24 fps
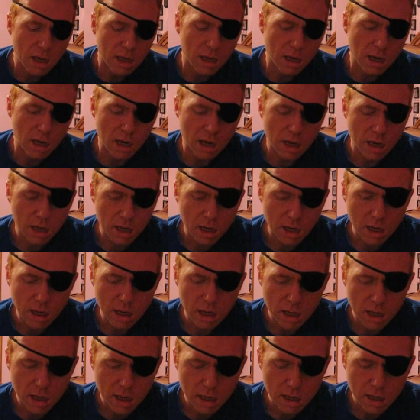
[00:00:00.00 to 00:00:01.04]

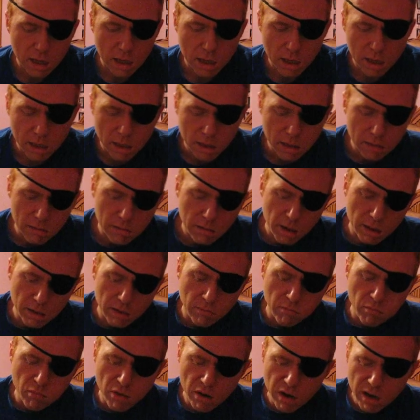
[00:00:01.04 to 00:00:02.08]
Dr.
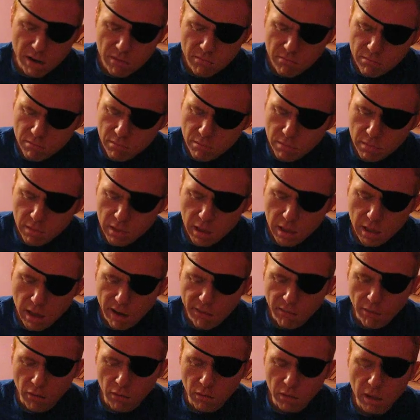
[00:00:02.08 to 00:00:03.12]
Rem didn't
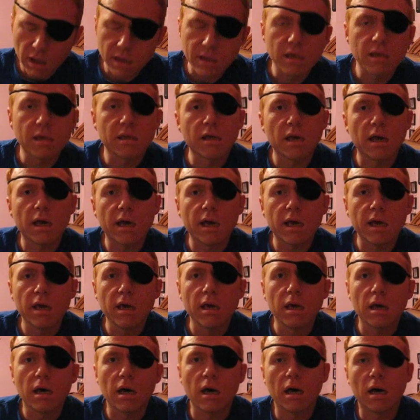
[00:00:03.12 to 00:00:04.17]
have a whole lot to say.
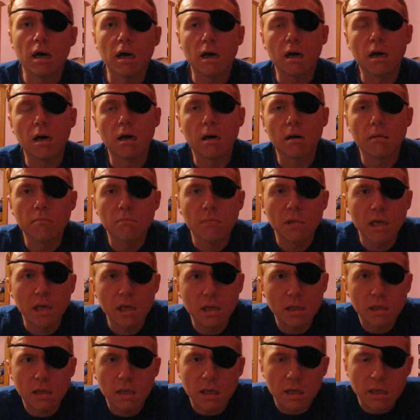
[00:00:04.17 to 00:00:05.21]

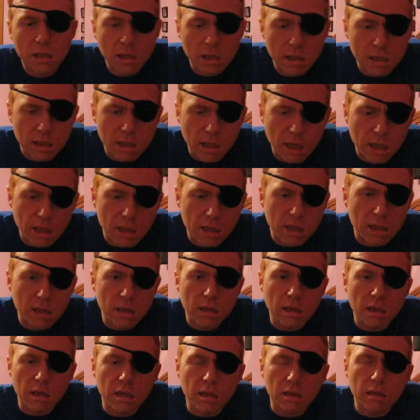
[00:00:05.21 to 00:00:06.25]
He did say
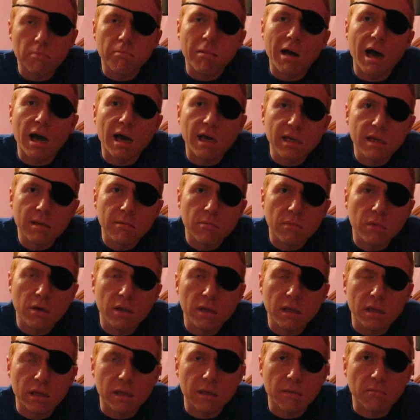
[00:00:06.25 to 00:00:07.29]
that it's possible
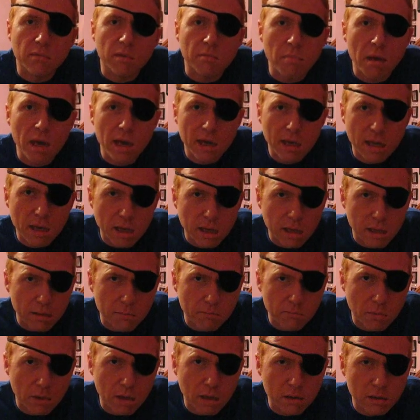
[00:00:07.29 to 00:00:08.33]
that some of the pain I
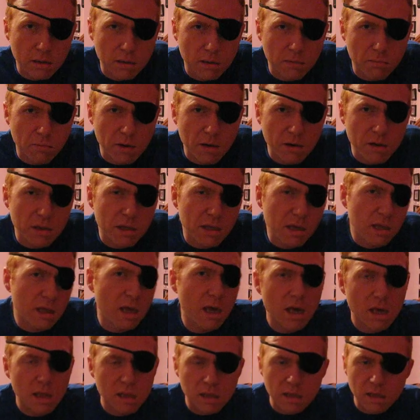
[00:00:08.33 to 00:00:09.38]
was experiencing,
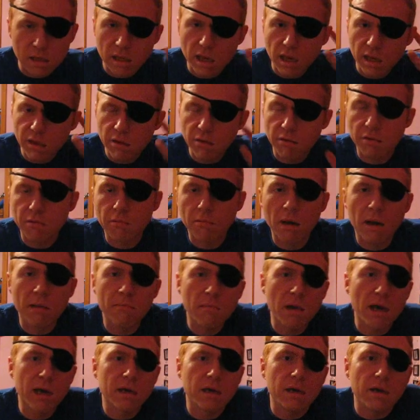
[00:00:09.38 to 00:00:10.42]
the tender spot
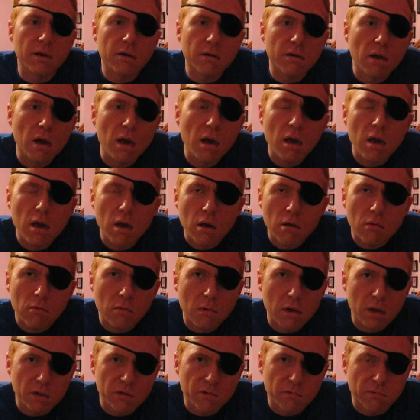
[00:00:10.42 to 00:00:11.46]
back here,
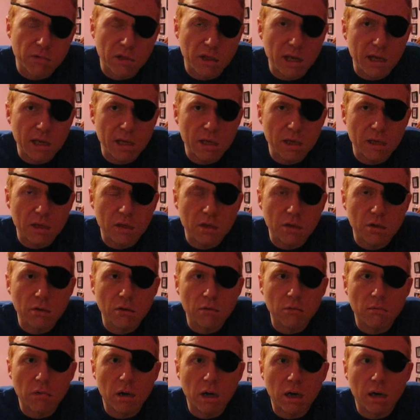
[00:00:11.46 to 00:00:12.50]
was related
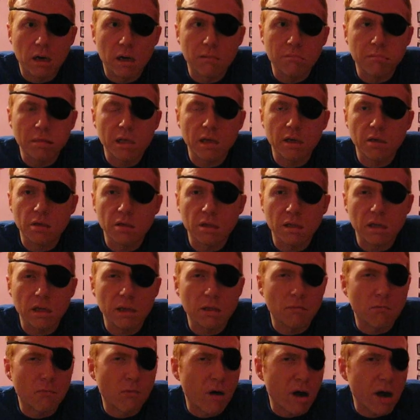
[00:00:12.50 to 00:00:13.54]
to potentially
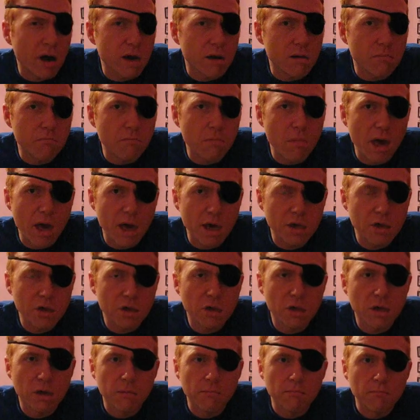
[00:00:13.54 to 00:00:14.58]
the wire
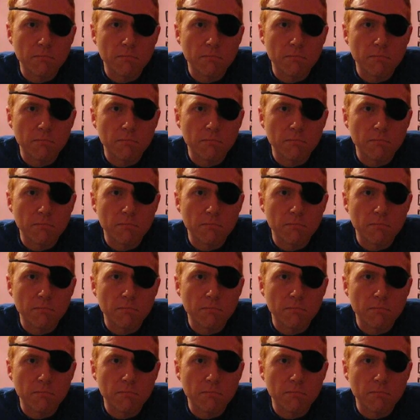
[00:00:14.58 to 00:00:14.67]
mesh